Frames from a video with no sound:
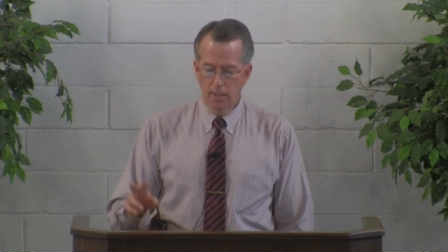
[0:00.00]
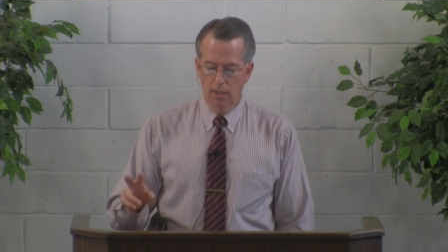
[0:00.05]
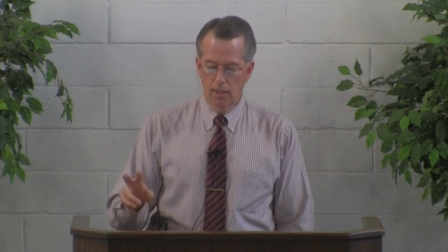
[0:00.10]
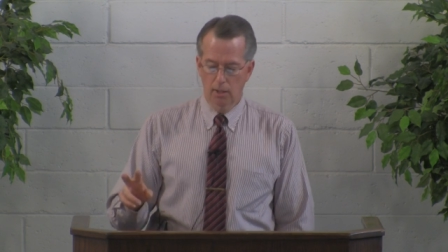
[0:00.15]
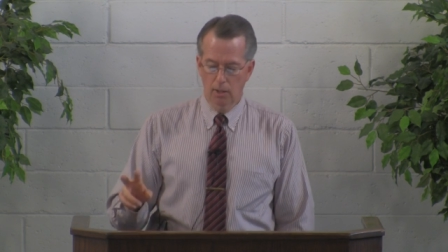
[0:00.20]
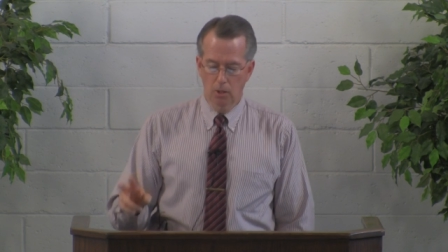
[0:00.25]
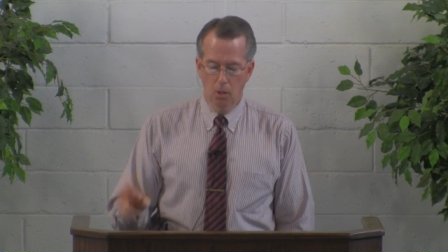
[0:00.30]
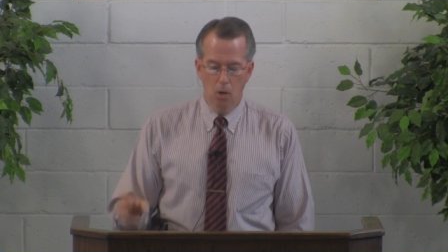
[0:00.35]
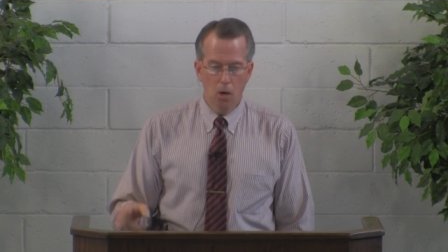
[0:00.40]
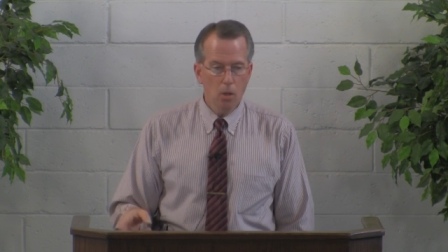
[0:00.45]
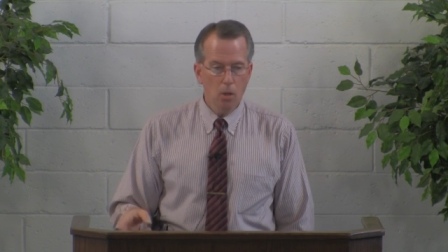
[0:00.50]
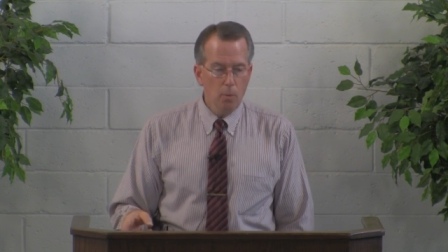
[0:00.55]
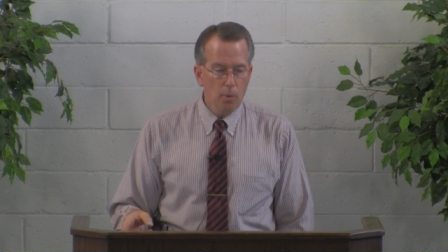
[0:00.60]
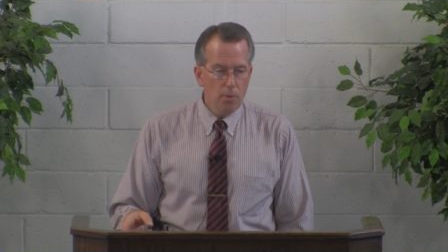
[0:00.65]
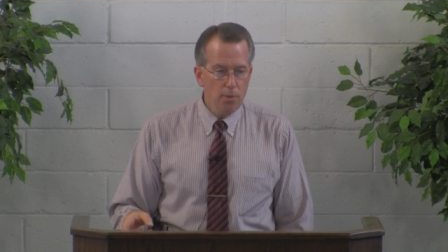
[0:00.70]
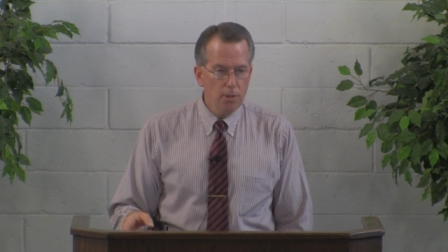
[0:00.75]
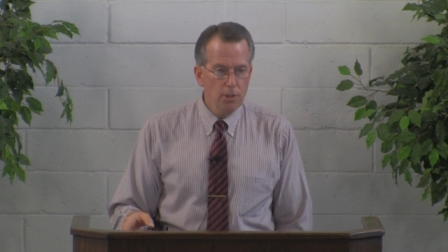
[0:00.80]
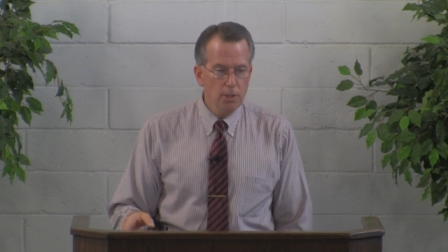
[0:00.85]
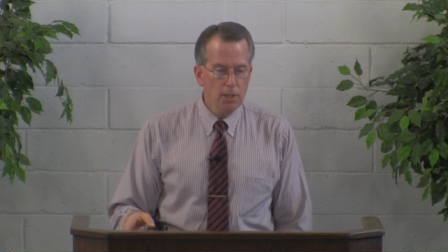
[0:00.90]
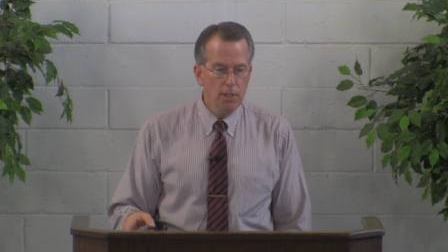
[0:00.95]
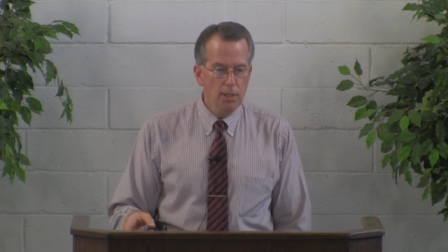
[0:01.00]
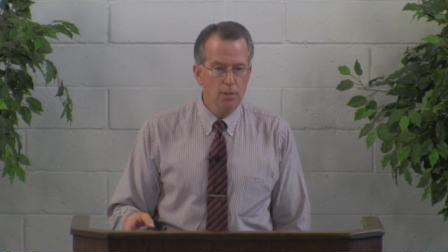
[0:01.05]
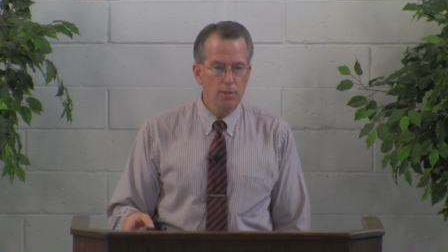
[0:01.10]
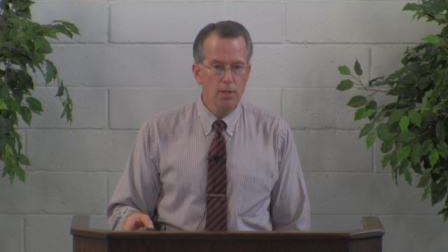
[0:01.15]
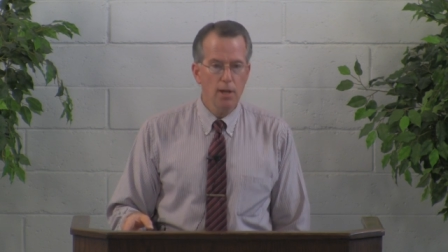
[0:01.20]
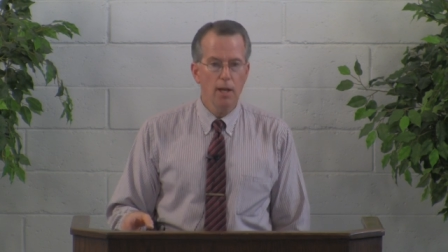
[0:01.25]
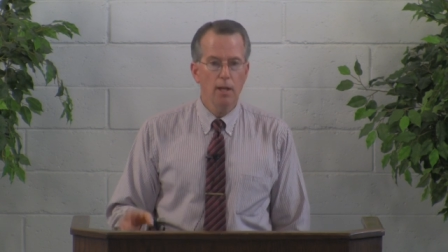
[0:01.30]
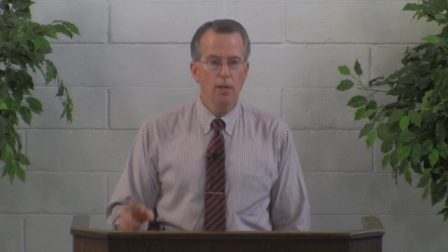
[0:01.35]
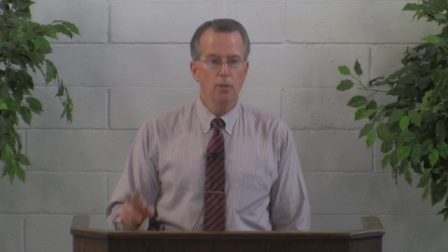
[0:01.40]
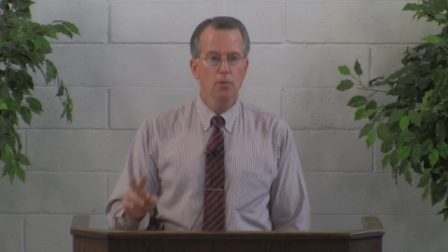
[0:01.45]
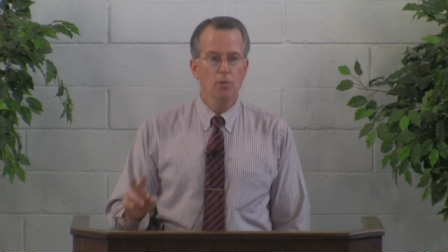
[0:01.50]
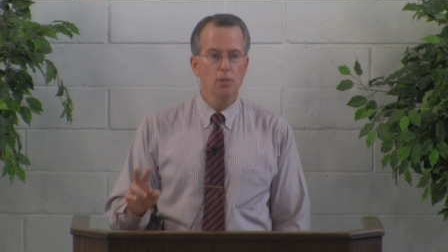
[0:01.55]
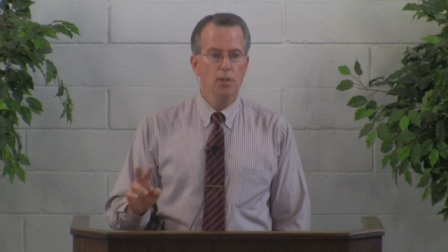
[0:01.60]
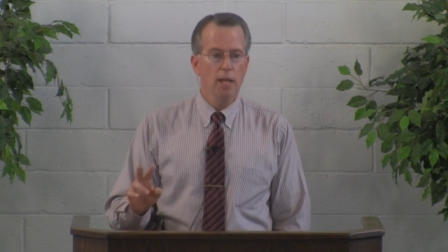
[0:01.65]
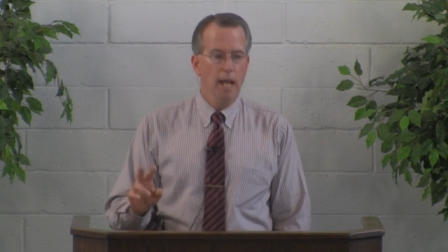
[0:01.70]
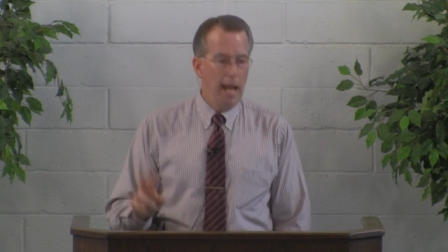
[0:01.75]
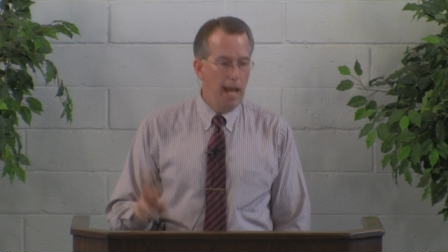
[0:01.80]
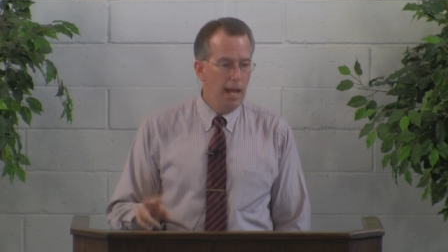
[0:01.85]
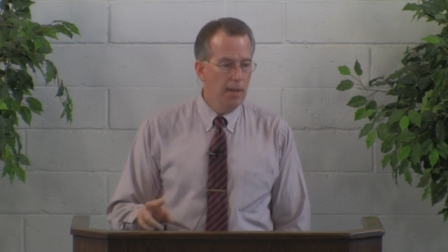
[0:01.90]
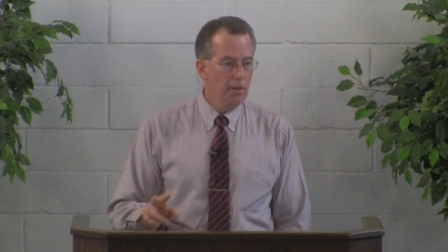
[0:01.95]
along with the Gentiles
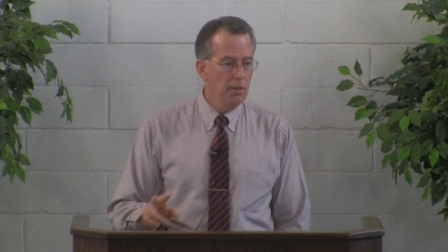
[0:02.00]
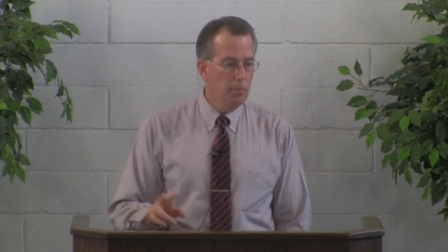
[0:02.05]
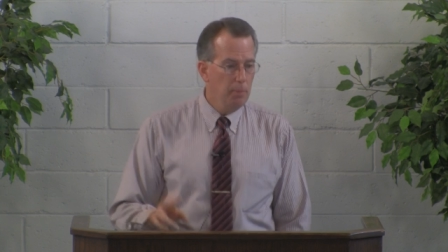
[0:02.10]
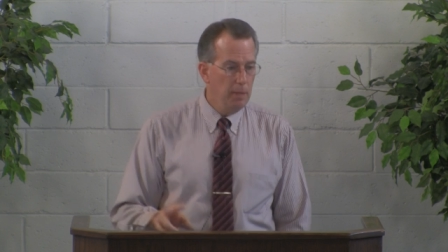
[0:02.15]
and the